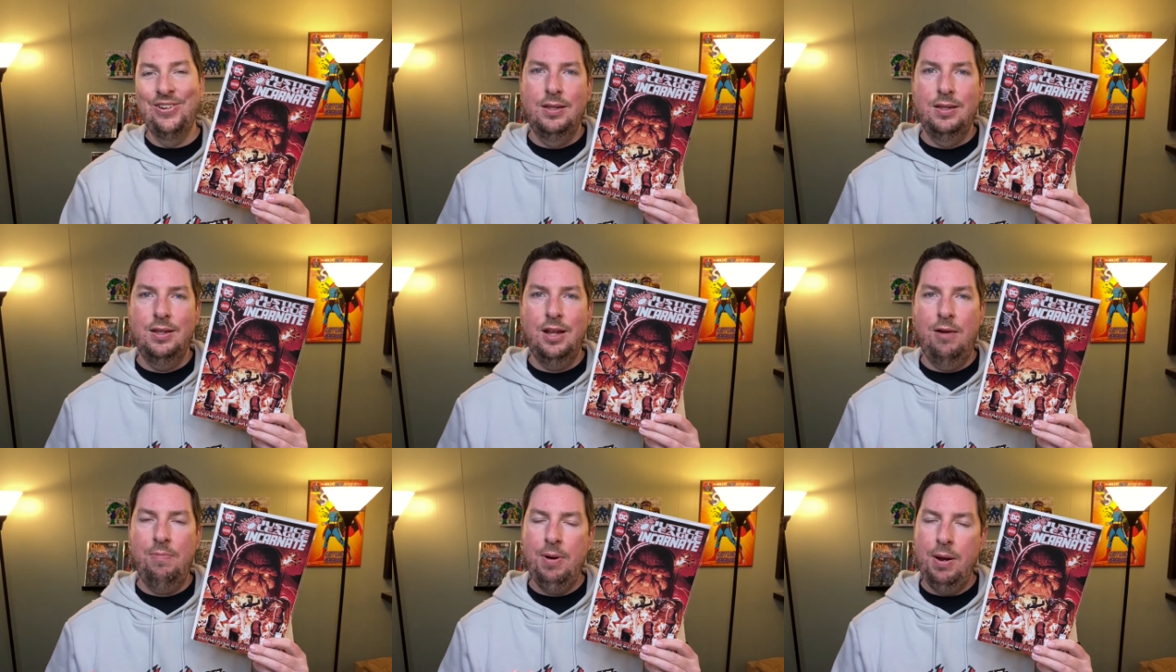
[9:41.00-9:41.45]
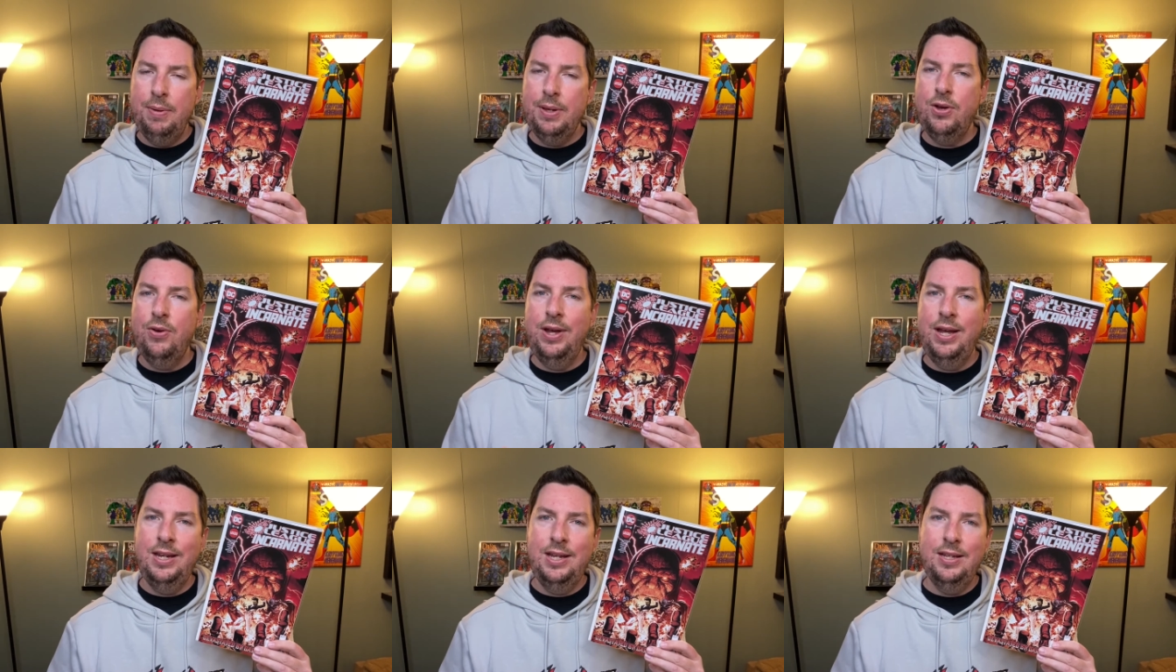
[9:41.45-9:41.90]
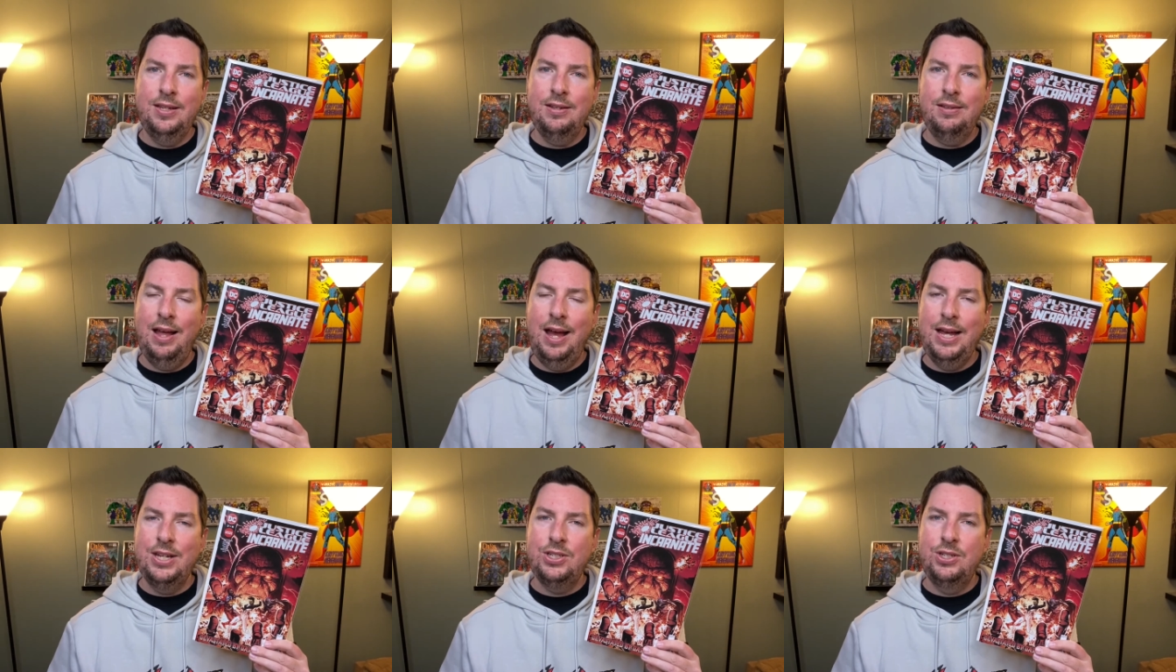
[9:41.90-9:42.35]
I'll probably go ahead and get the
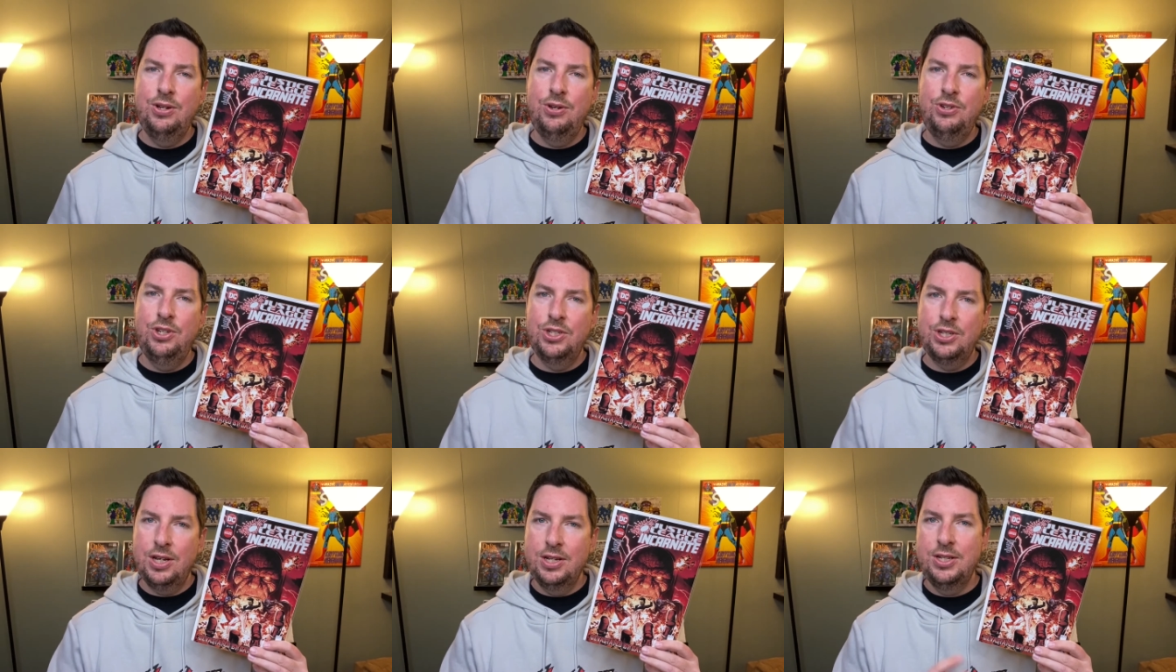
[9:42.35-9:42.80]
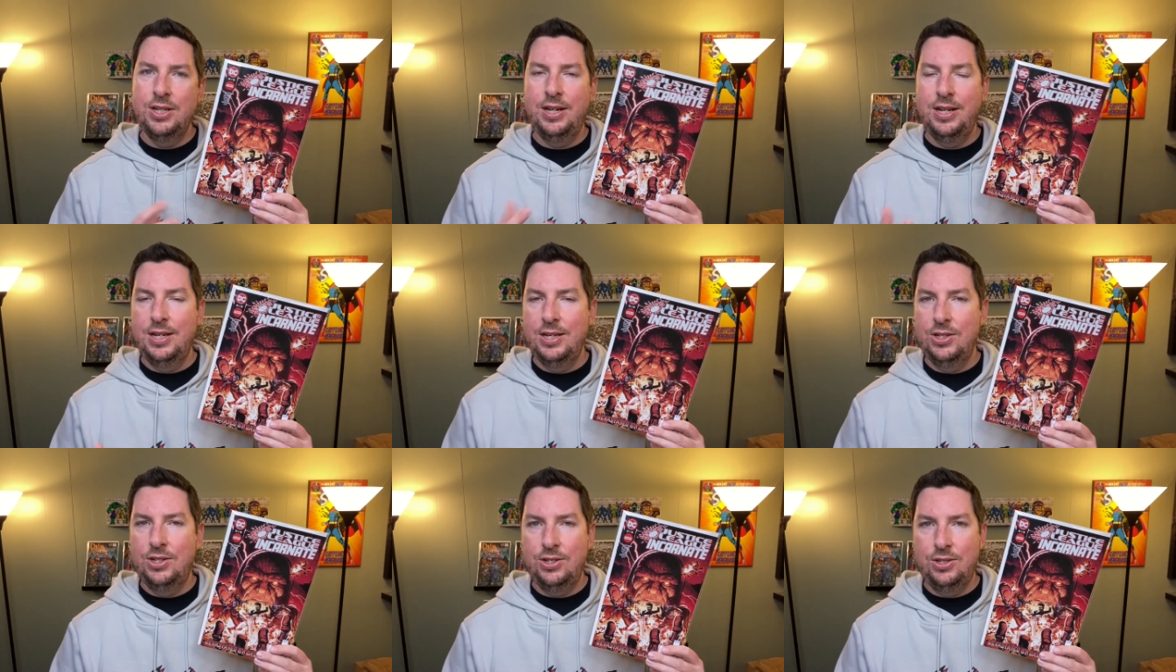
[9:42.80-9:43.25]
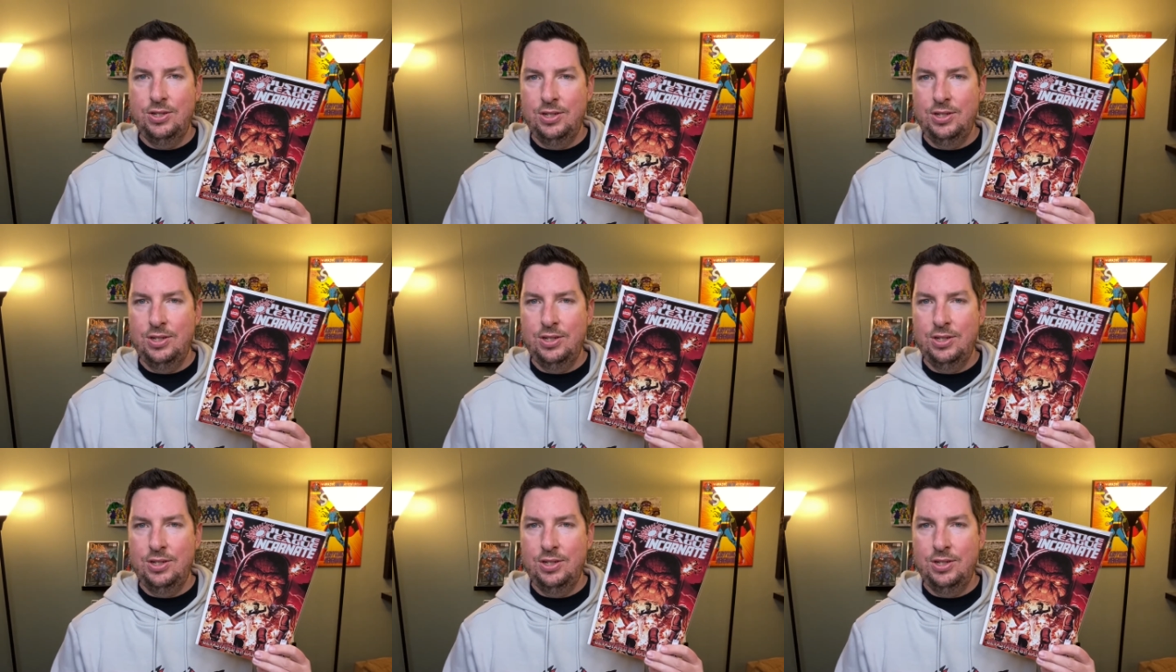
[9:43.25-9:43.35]
last two just because it is,